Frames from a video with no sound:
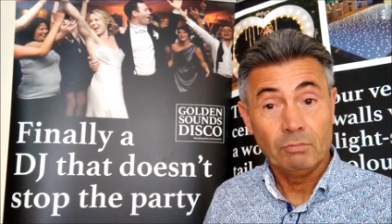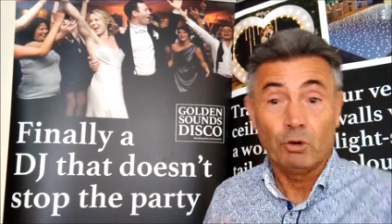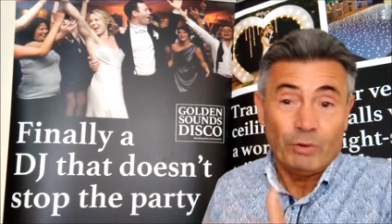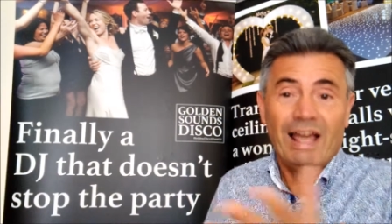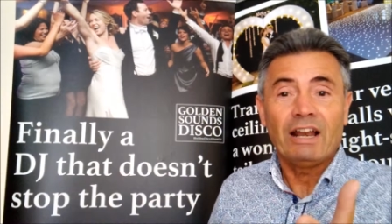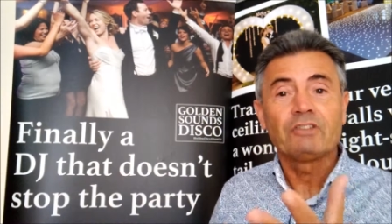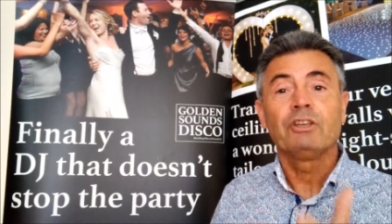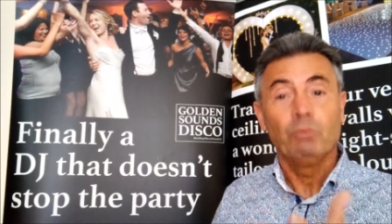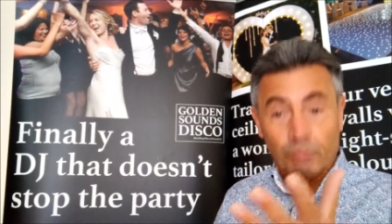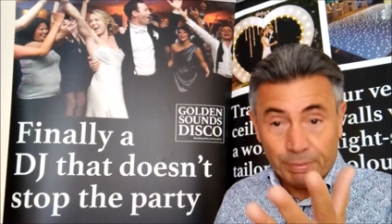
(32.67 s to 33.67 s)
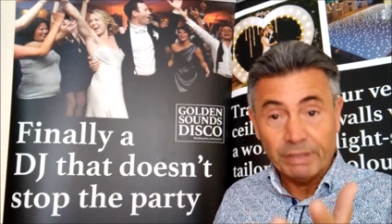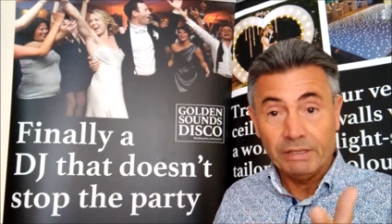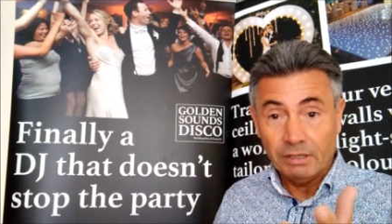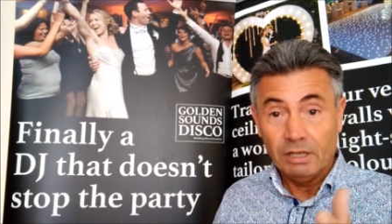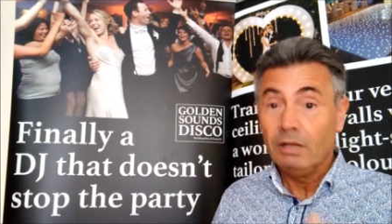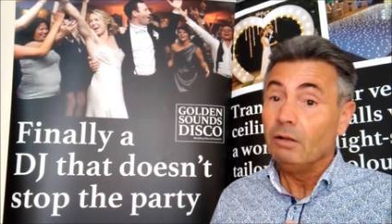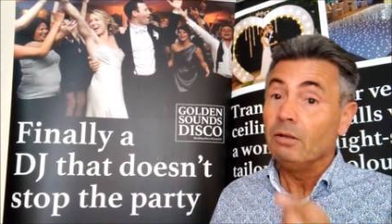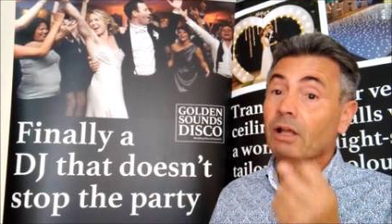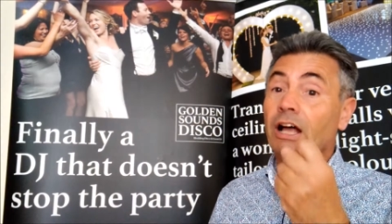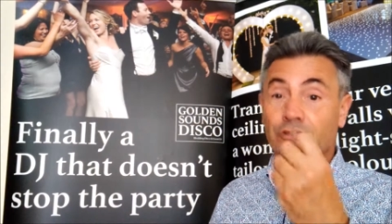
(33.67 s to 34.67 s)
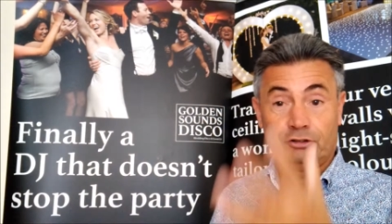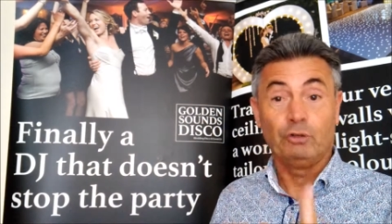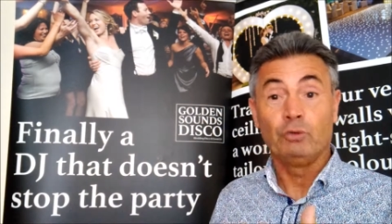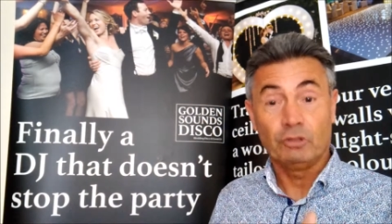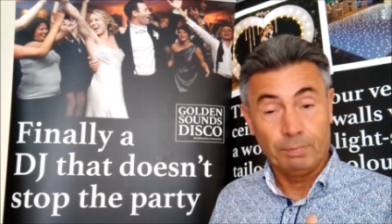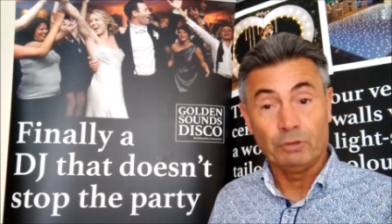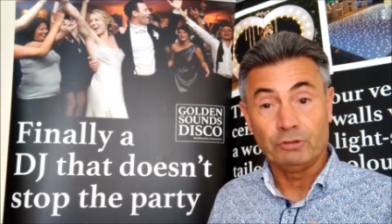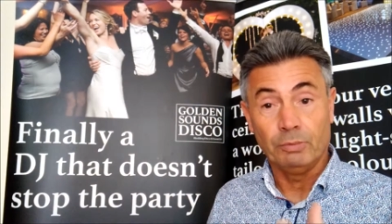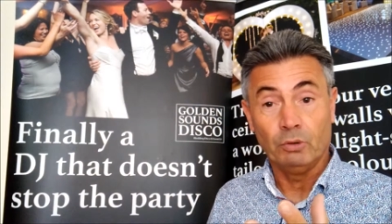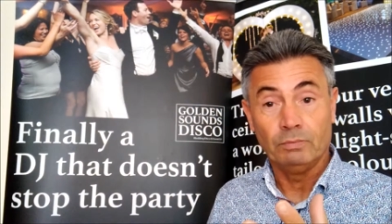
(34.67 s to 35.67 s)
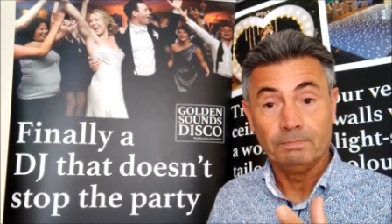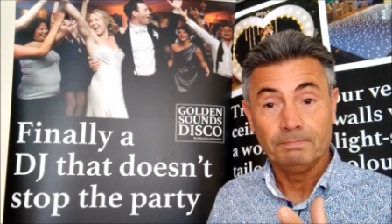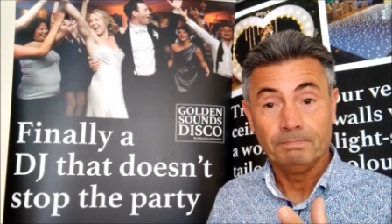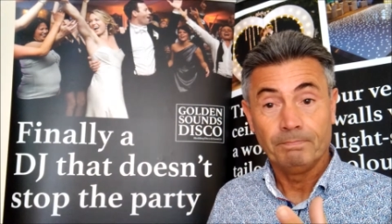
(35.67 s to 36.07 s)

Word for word: Well, the reality would be as soon as possible.